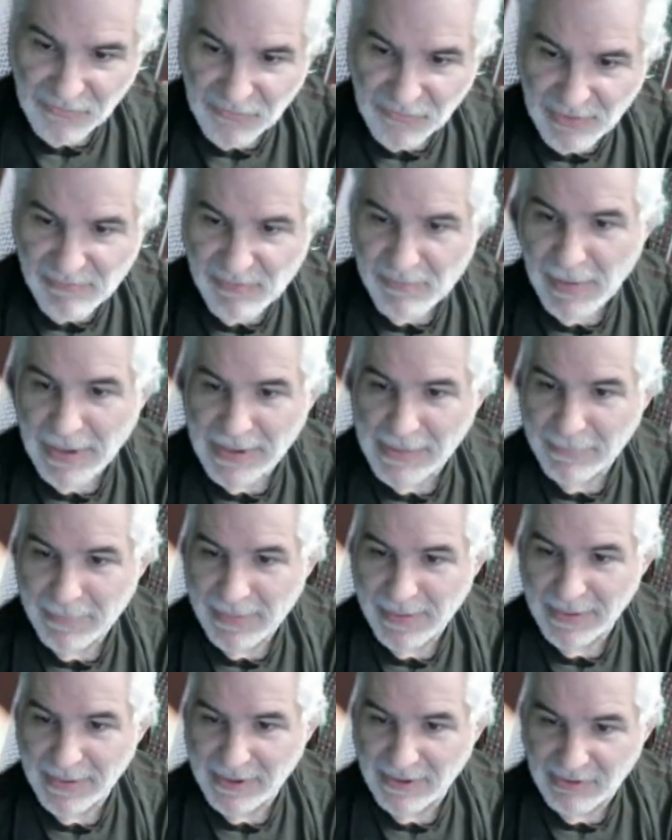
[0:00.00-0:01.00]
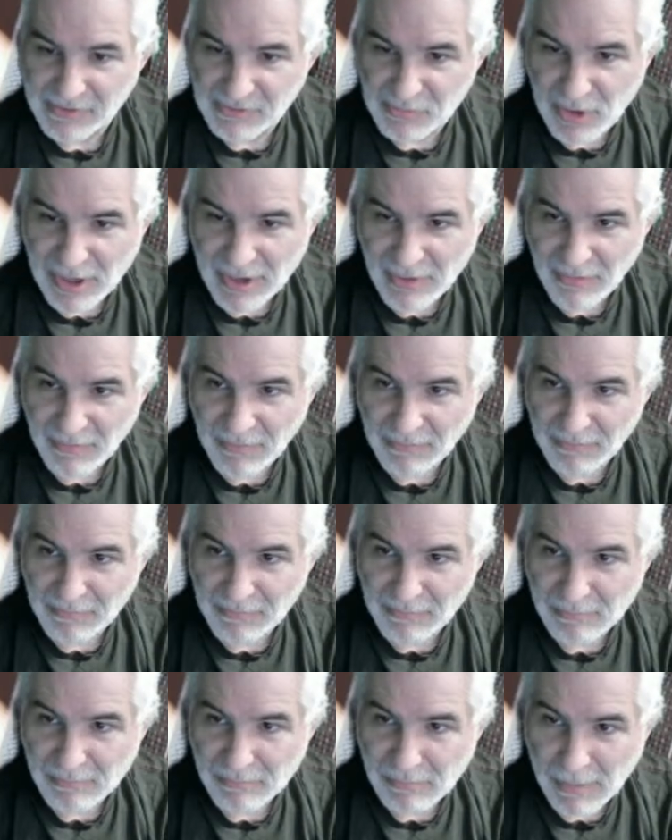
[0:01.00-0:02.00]
for everybody being here as well.
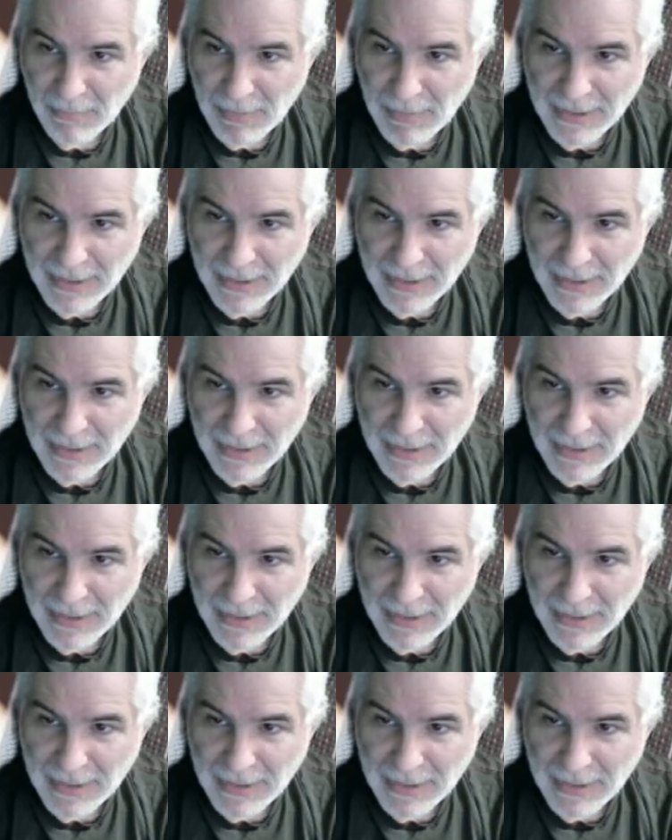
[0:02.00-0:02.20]
Bye-bye.